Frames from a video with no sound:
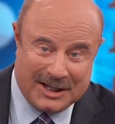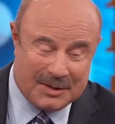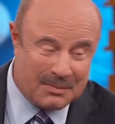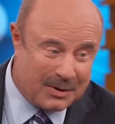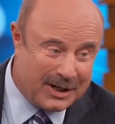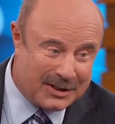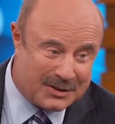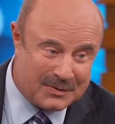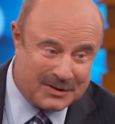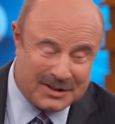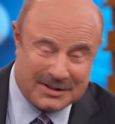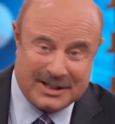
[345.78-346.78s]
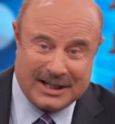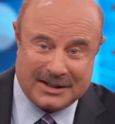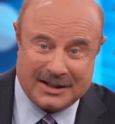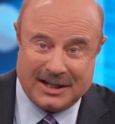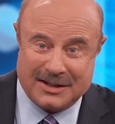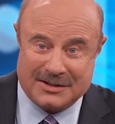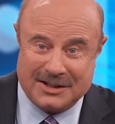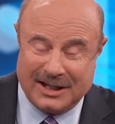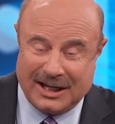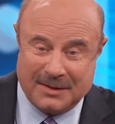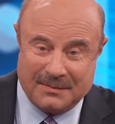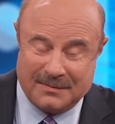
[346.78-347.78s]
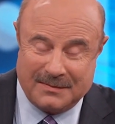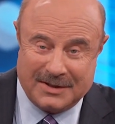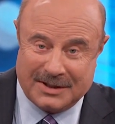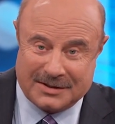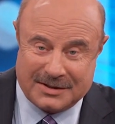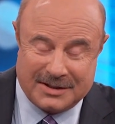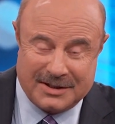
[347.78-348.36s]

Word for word: impressed with this technology. I'm just